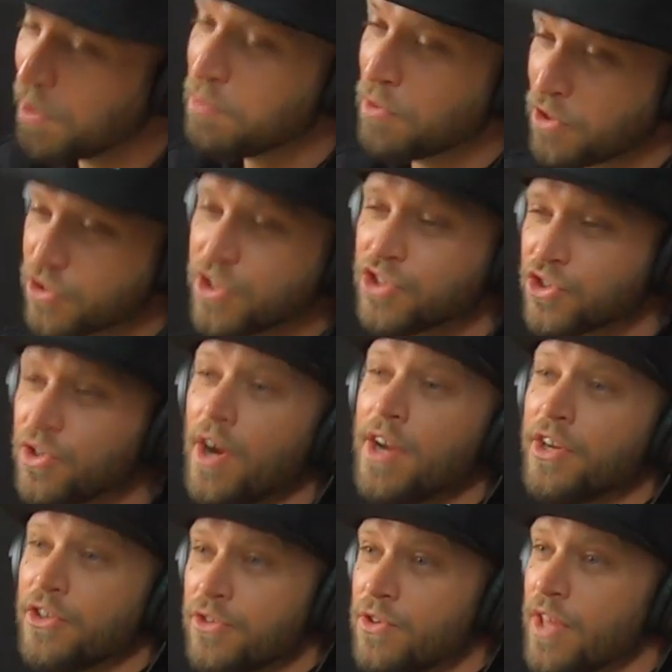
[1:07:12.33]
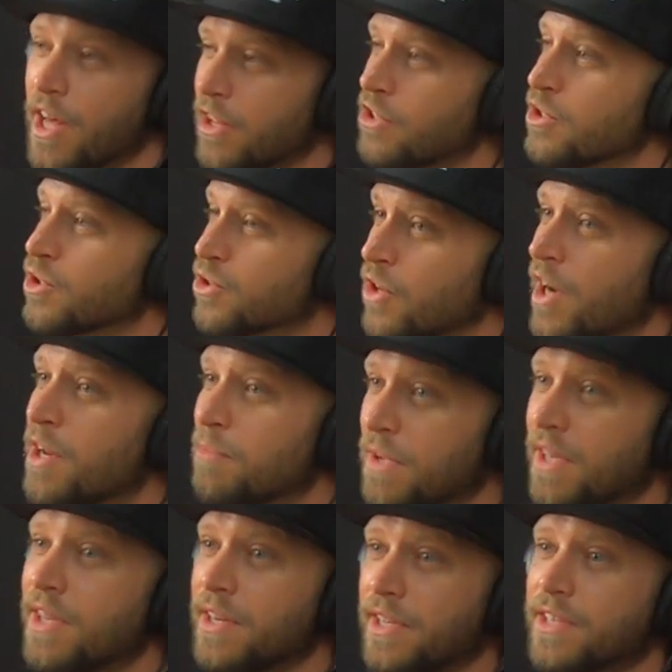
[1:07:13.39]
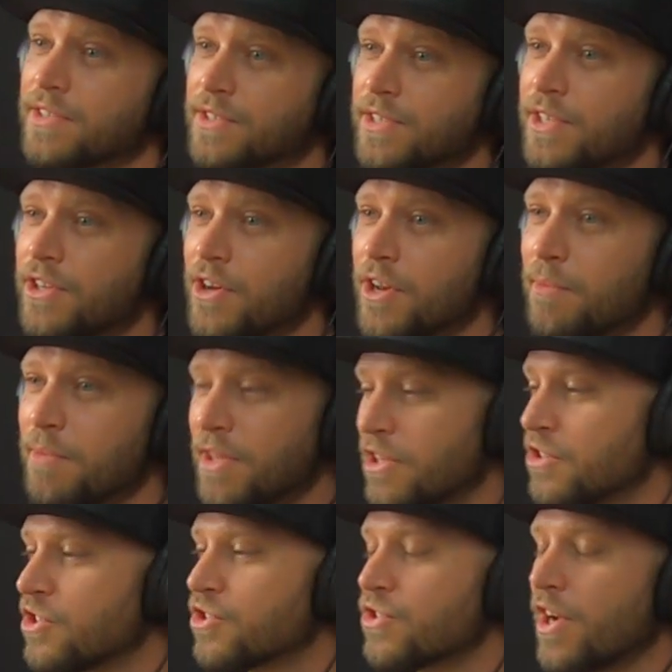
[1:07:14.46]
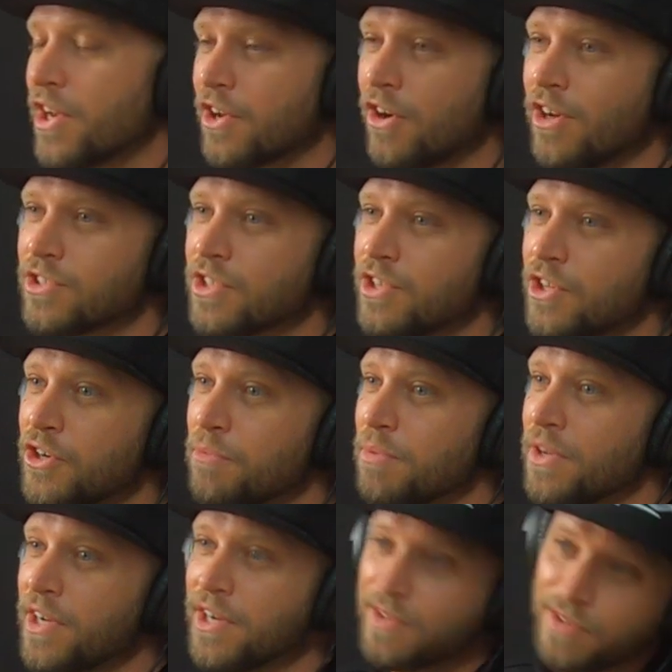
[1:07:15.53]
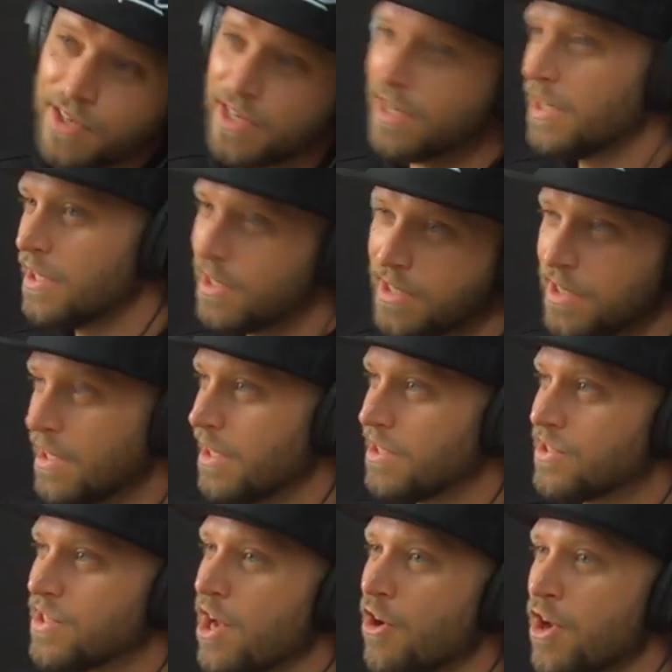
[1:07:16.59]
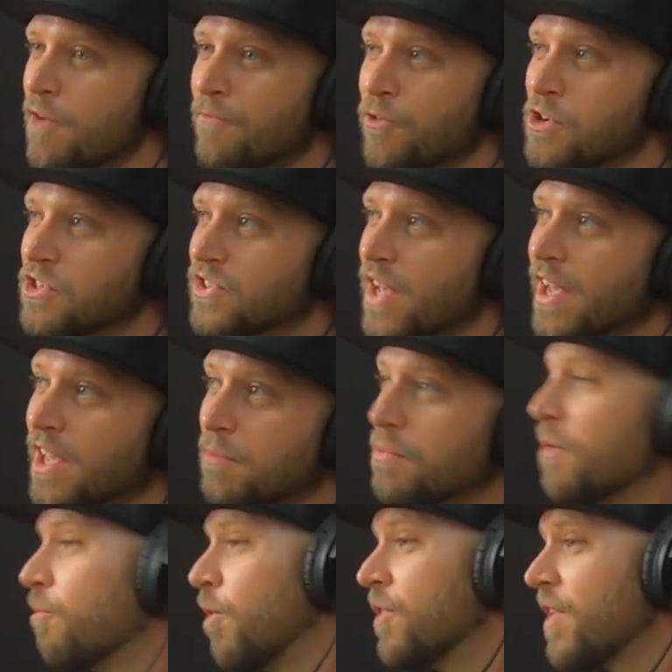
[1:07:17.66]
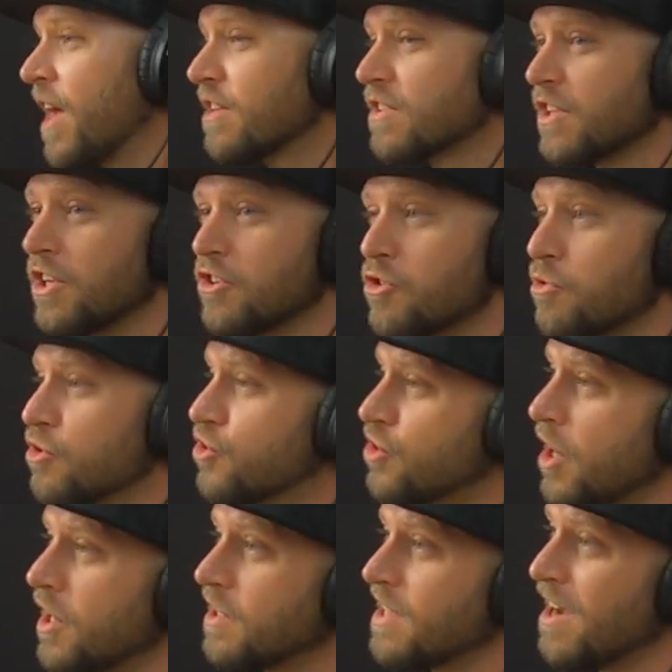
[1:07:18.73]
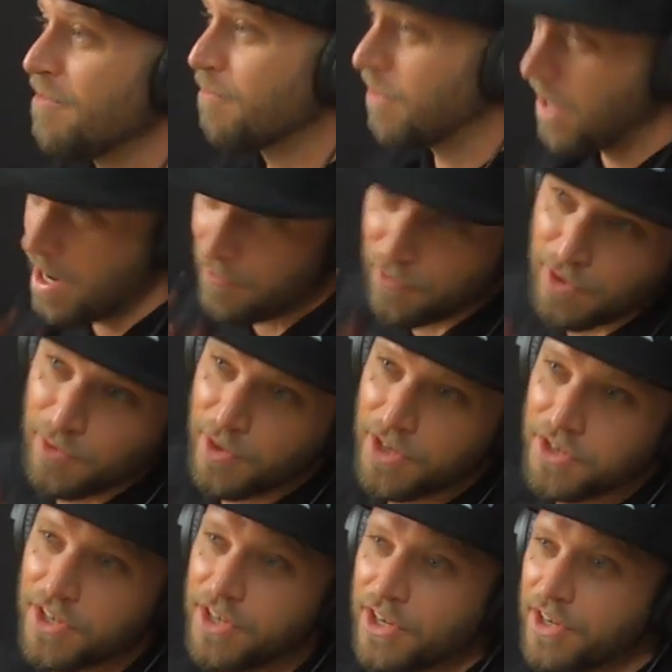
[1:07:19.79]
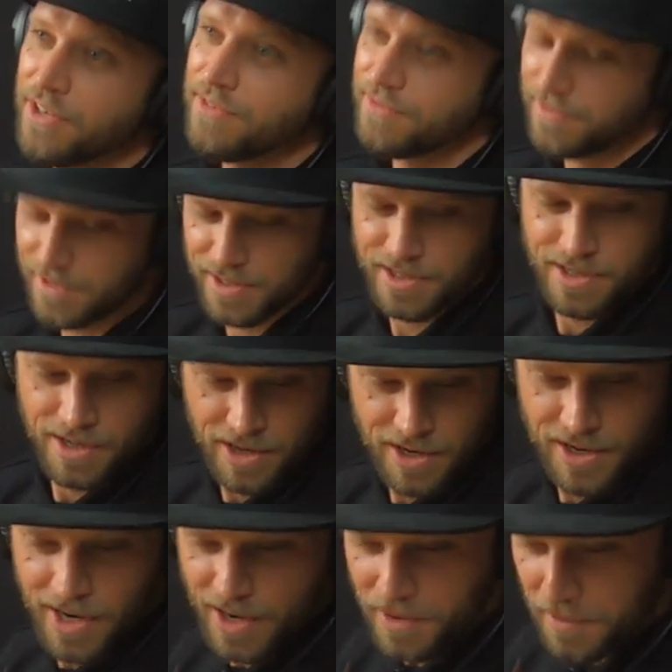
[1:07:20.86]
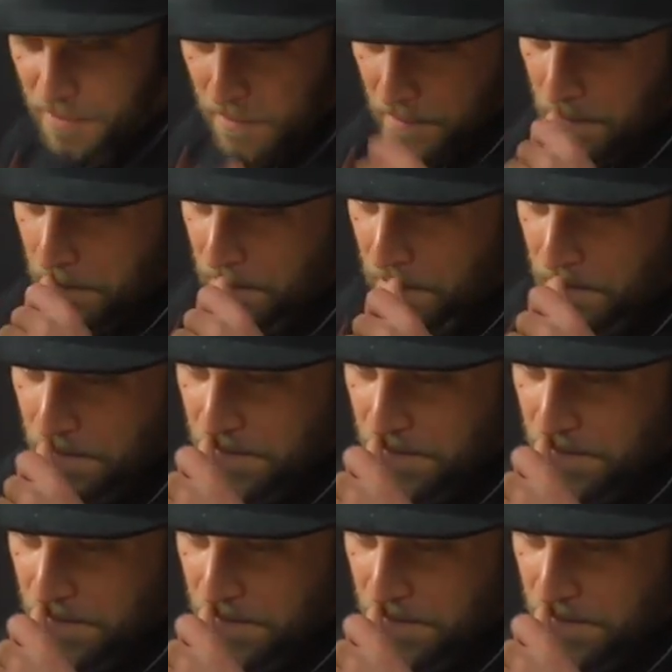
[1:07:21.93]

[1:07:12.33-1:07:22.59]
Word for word: people are just trying to do that. They're just trying to be idiots. You yeah, know yeah. I mean, they're just trying to cause a little bit of hysteria for a second. But what that's going to do is shut it down for everyone. yeah, know? totally. Hard There's out. always that one